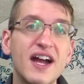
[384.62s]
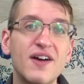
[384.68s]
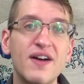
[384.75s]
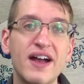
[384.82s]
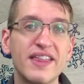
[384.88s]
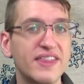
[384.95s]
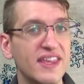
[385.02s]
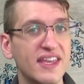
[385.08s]

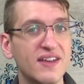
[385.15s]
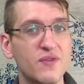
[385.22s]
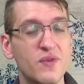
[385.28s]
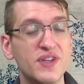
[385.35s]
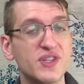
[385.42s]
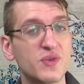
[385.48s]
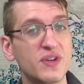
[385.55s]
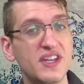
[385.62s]
out, I think
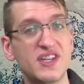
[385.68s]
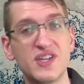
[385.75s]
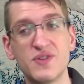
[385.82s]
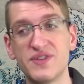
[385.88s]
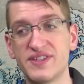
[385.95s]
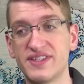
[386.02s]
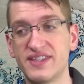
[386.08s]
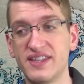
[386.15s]

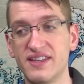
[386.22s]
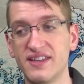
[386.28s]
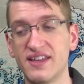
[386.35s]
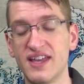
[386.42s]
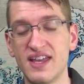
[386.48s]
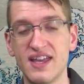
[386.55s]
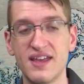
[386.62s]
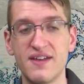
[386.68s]
122 is
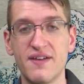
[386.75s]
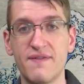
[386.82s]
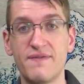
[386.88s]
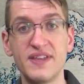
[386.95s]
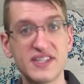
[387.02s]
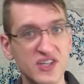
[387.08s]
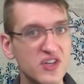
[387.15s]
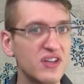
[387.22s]
the
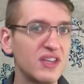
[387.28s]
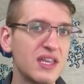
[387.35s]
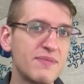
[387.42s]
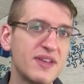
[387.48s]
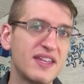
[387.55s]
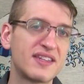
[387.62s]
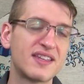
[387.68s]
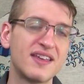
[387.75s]
physical
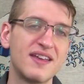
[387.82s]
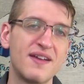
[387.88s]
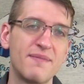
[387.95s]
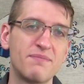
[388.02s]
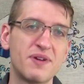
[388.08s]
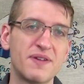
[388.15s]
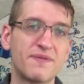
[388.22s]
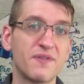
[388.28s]
limit.
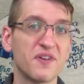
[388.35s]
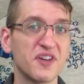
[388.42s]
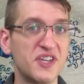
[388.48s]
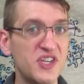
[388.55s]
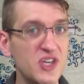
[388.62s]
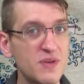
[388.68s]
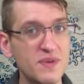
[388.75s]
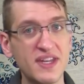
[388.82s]
But for a
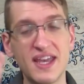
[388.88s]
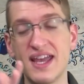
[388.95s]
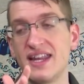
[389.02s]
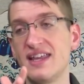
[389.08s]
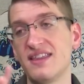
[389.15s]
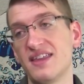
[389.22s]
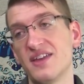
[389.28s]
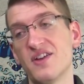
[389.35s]
human,
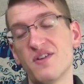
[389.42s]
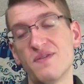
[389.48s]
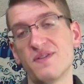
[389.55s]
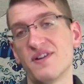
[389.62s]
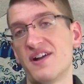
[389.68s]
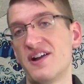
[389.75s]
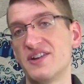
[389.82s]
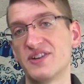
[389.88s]
anything
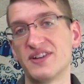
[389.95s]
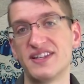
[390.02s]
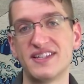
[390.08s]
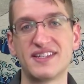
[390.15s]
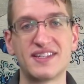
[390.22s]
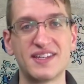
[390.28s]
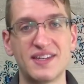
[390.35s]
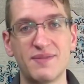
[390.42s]
over 100
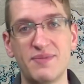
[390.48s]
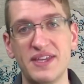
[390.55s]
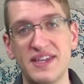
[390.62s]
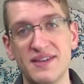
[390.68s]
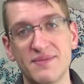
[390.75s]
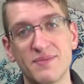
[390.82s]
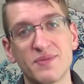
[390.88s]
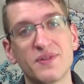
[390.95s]
is going to
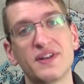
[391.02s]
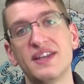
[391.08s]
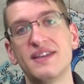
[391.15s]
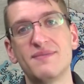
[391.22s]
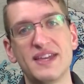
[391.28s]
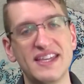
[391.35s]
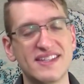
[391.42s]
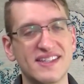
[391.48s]
be pretty
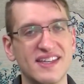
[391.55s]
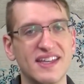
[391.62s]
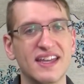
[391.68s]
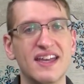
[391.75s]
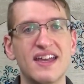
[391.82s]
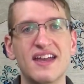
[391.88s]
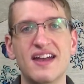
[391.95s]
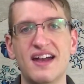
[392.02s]

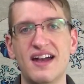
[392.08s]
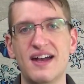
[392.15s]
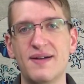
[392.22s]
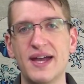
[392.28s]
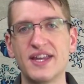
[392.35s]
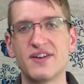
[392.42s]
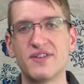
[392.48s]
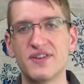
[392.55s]
amazing. Uh,
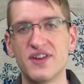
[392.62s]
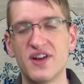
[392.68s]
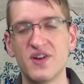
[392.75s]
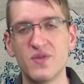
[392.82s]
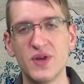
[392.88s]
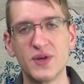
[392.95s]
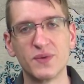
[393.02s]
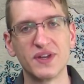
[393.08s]
I don't
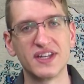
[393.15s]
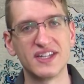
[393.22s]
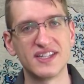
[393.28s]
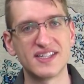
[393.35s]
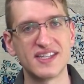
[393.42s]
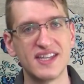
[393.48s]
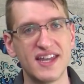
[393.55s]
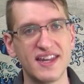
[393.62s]
know when we're going
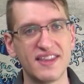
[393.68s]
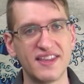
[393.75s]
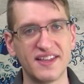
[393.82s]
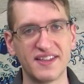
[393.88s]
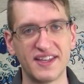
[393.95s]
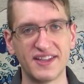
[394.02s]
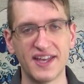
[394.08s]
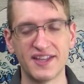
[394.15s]
to see
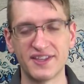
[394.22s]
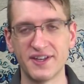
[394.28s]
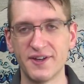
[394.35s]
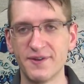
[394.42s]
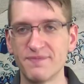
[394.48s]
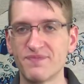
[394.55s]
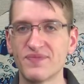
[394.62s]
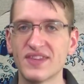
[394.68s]
anything like that
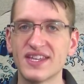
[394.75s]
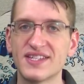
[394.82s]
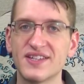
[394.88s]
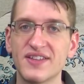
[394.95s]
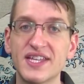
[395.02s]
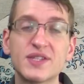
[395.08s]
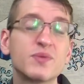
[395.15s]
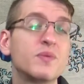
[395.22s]
though.
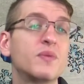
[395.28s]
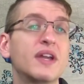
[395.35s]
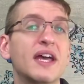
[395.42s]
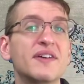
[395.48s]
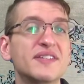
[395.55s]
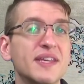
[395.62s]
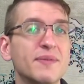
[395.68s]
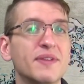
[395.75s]
So that's what
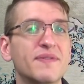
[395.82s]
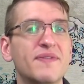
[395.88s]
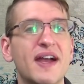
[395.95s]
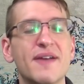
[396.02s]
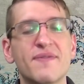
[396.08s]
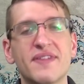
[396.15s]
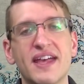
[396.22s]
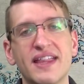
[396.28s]
I was able to
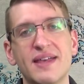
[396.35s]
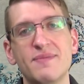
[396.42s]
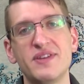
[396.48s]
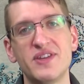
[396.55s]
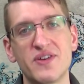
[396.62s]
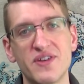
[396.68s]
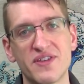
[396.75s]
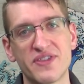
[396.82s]
find for that. Let
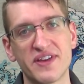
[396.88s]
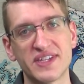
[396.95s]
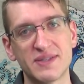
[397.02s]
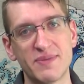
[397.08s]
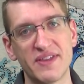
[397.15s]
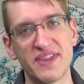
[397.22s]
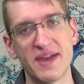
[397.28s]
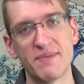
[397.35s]
me know your thoughts
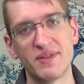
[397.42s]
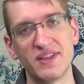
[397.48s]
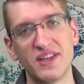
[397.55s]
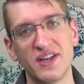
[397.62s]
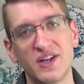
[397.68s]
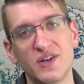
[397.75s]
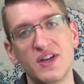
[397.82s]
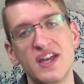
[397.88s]
about that
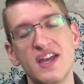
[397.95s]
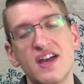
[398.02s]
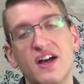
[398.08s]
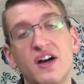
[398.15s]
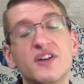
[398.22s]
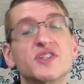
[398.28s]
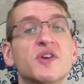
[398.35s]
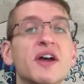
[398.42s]
below.
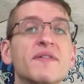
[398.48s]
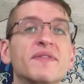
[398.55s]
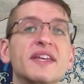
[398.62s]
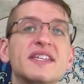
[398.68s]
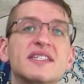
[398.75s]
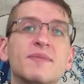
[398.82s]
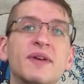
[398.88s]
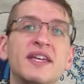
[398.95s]
Also, I have
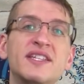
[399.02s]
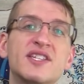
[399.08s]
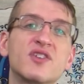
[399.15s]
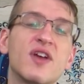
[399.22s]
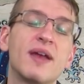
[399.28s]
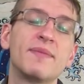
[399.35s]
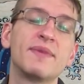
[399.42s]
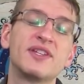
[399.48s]
links to my
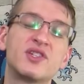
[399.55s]
Instagram